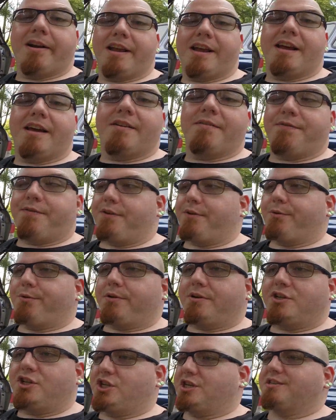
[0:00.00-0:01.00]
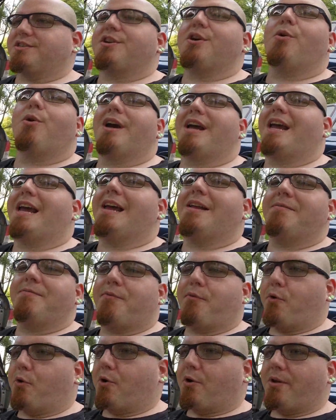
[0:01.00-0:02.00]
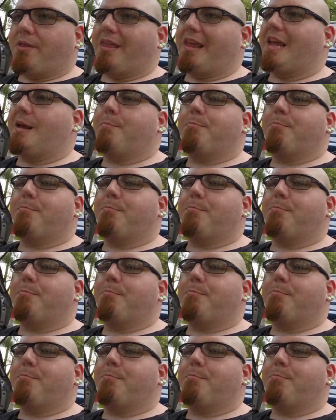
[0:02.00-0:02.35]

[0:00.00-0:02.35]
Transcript: to if you were just going in for the